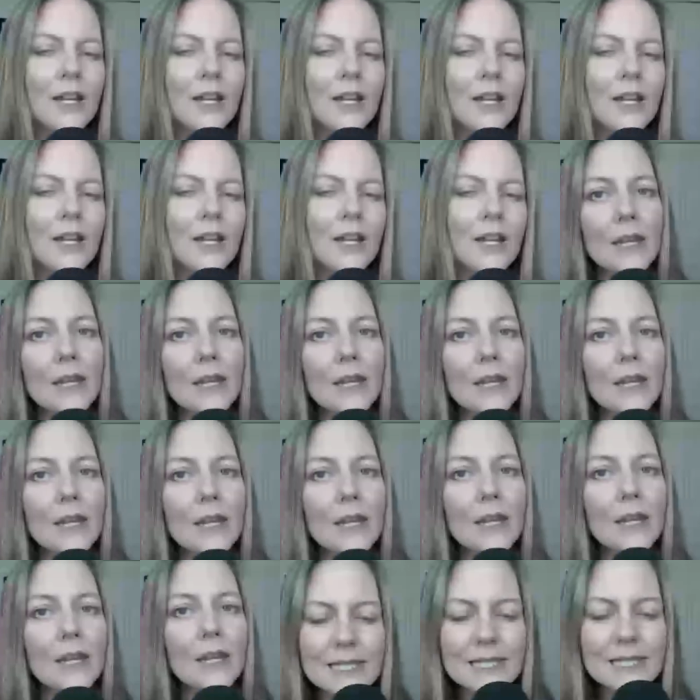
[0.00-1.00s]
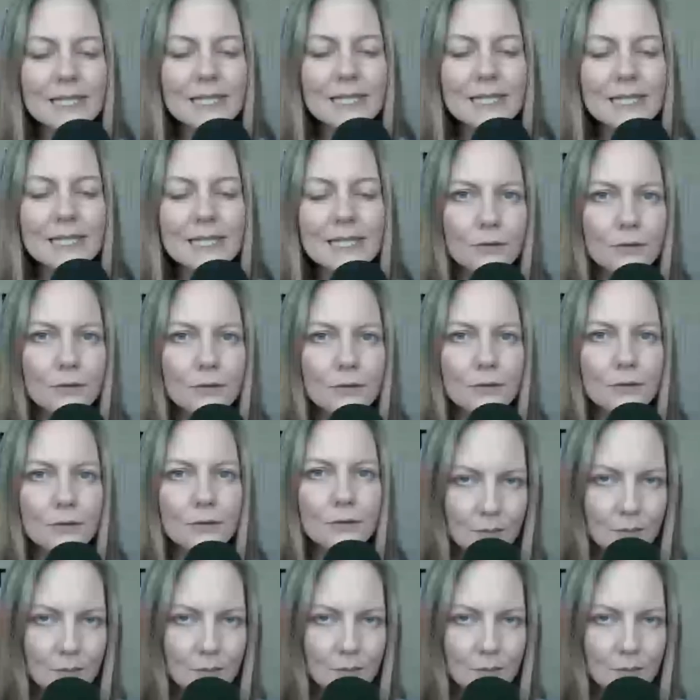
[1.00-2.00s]
But they miss that right
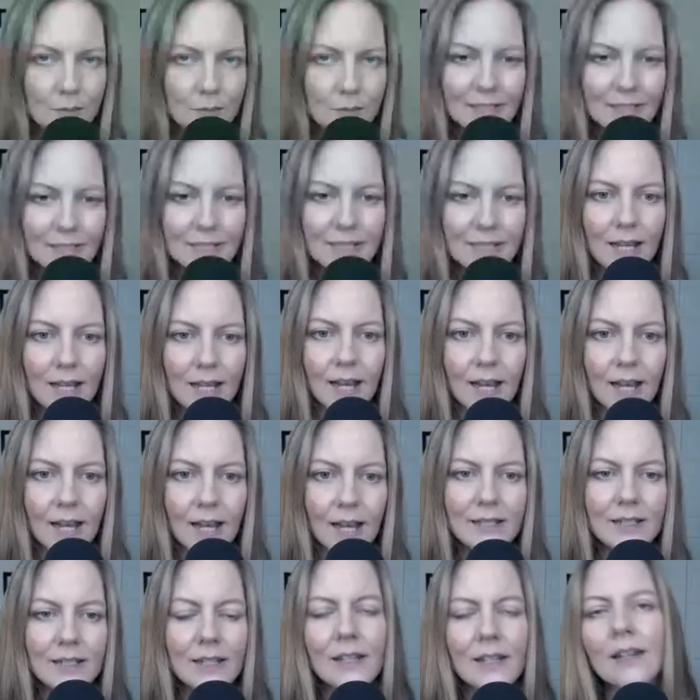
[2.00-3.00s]
brain side.